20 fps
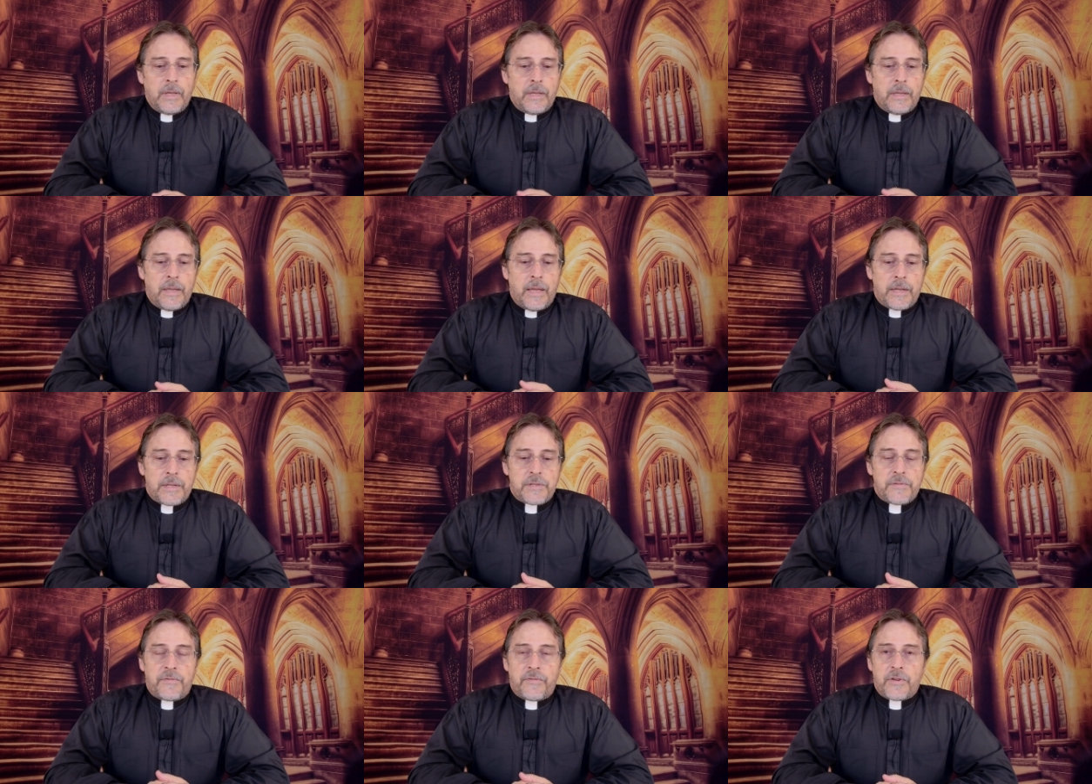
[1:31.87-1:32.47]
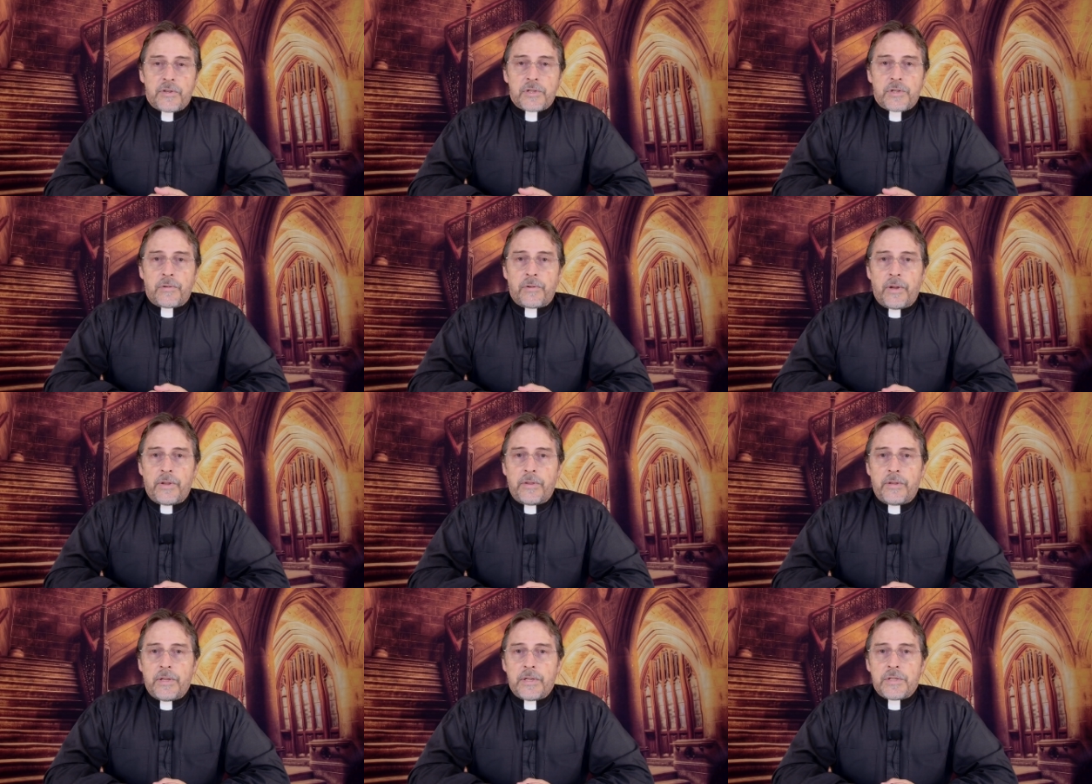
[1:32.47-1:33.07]
That's 1
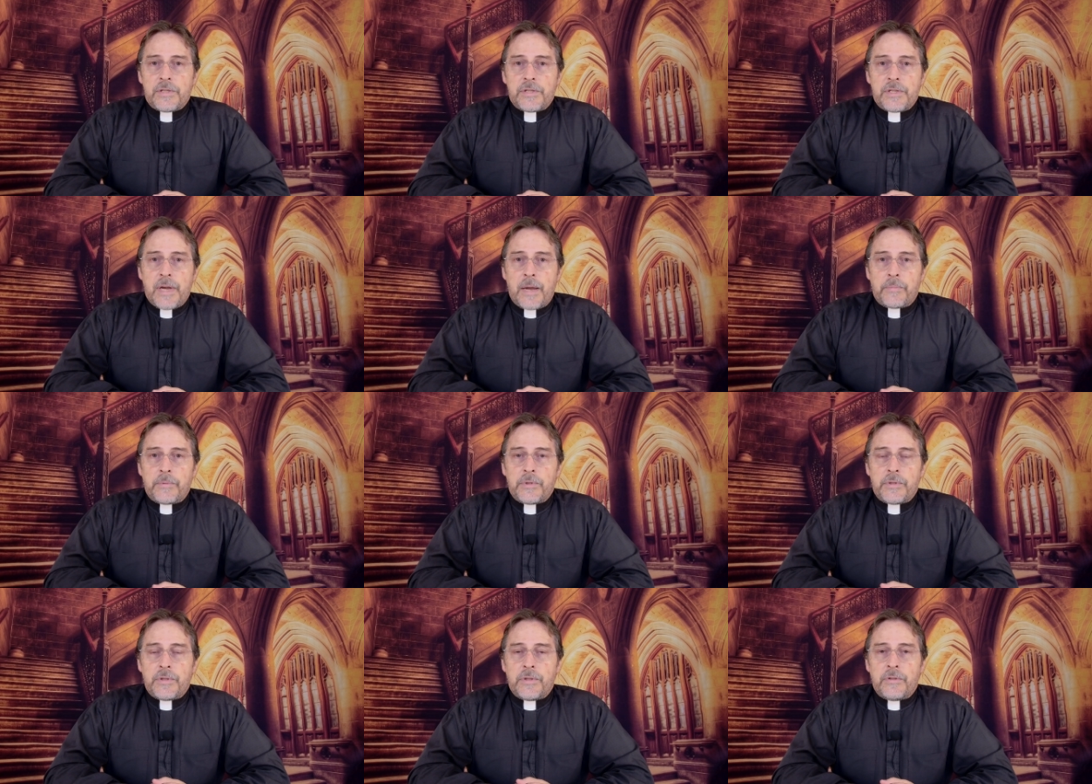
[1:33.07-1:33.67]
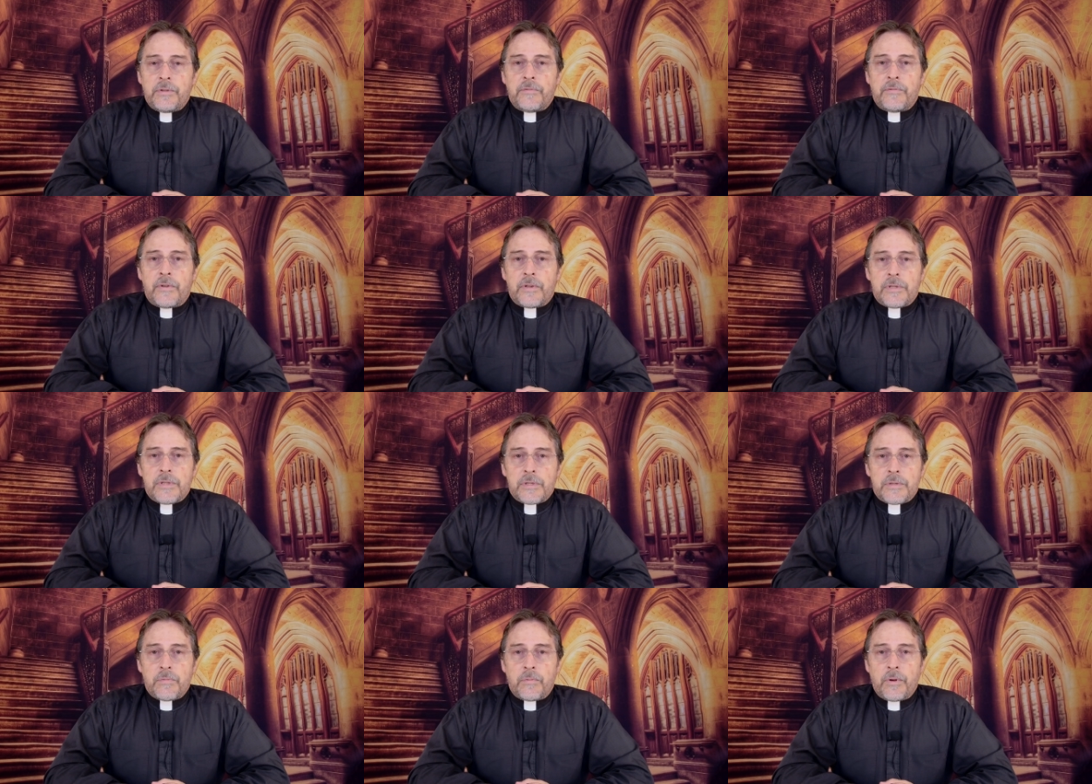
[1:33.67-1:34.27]
Corinthians chapter 2,
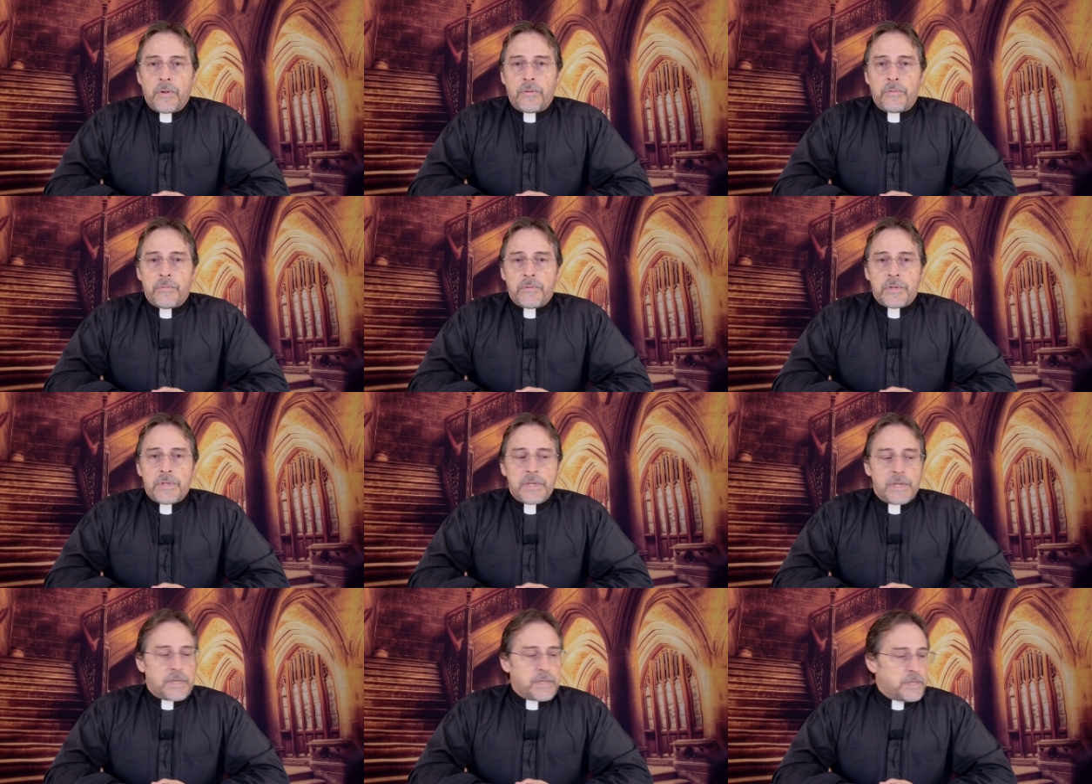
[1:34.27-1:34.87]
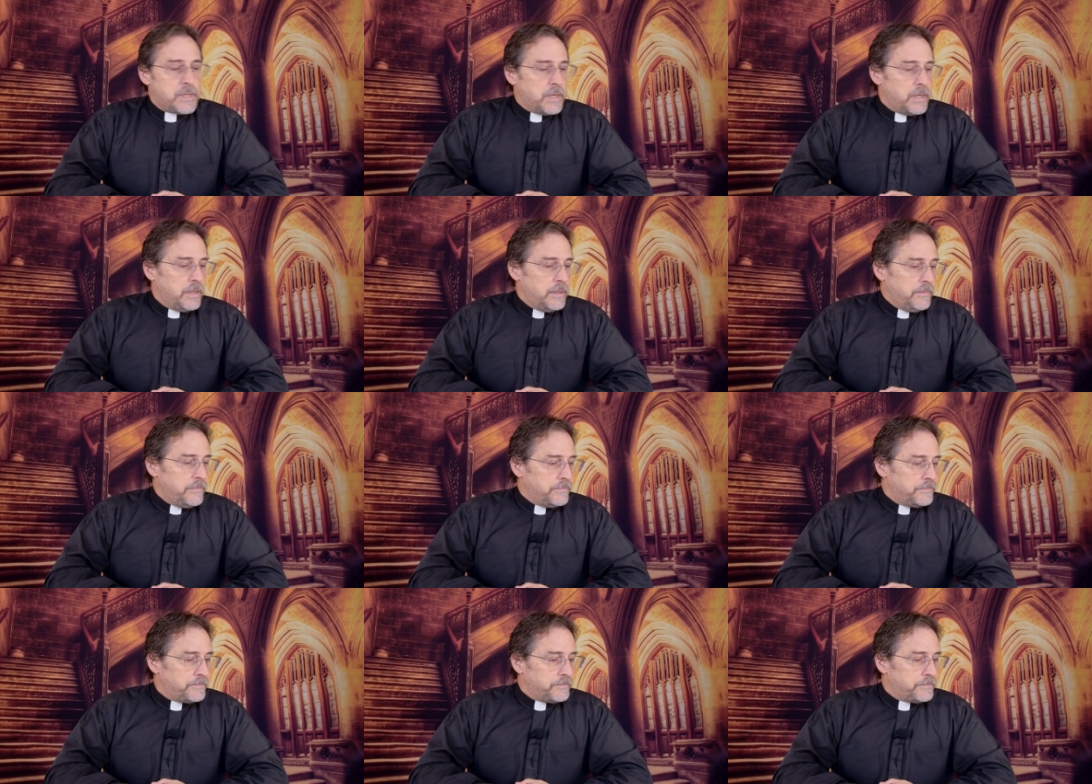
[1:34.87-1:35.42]
verses 1 through 16.